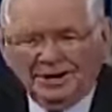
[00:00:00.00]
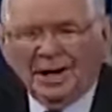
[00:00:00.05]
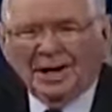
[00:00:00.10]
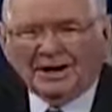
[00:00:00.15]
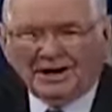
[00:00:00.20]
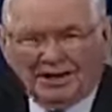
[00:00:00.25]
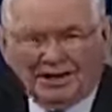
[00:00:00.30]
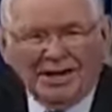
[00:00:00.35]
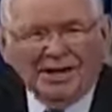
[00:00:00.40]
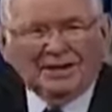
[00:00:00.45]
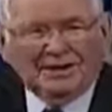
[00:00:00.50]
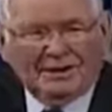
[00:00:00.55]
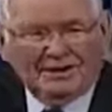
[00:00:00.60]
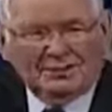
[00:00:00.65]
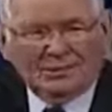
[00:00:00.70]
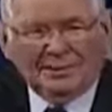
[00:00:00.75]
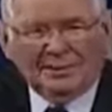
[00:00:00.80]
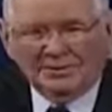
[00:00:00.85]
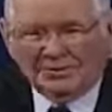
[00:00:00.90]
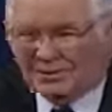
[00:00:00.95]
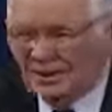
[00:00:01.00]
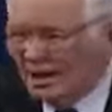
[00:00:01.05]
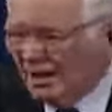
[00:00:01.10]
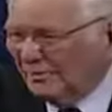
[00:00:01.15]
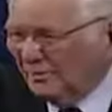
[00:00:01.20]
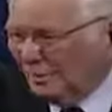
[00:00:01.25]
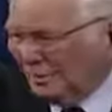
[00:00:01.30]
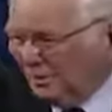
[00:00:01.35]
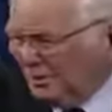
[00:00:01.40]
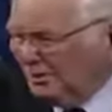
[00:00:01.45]
God allowed it because
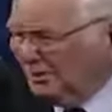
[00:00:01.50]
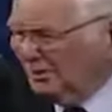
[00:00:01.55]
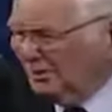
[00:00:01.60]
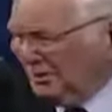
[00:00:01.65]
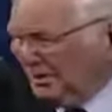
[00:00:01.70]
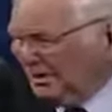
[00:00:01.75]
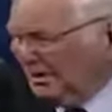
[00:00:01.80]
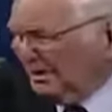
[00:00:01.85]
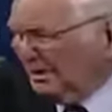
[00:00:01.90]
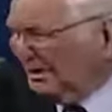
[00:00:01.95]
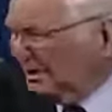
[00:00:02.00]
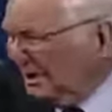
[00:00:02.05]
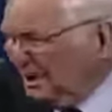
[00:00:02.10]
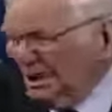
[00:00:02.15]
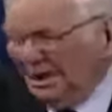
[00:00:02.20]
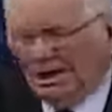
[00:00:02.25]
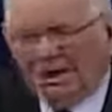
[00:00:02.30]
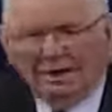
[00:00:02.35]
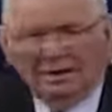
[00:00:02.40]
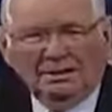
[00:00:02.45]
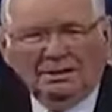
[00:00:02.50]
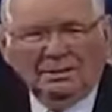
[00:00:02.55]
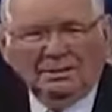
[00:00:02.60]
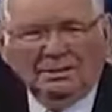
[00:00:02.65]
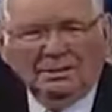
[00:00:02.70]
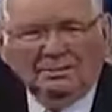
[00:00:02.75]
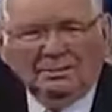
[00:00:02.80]
God wanted to be the king.